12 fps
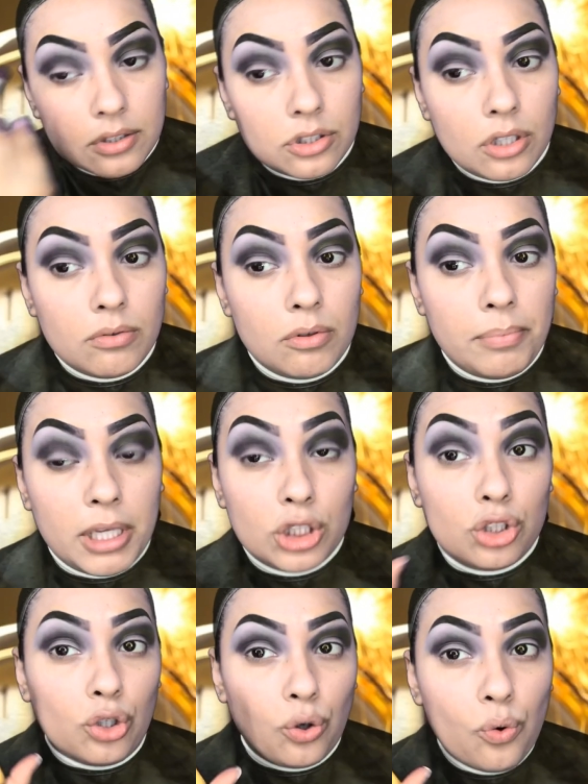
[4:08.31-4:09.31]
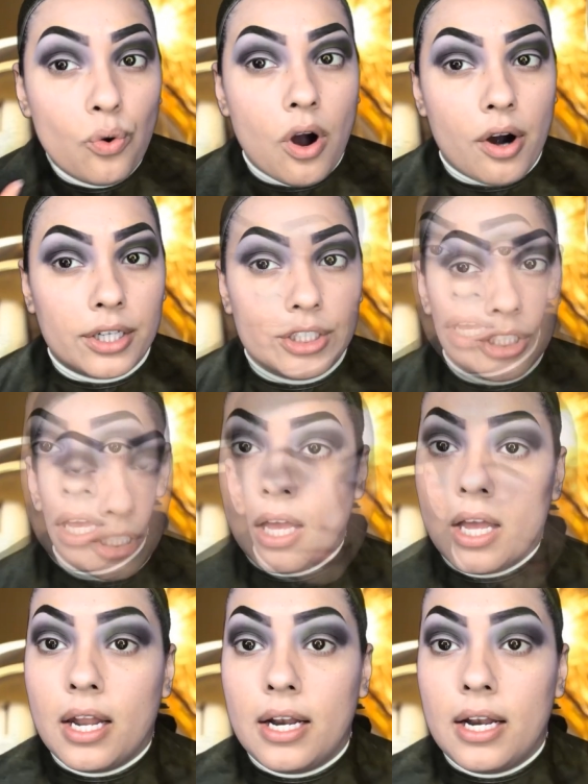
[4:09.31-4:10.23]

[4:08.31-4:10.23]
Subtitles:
so it won't be too harsh as well.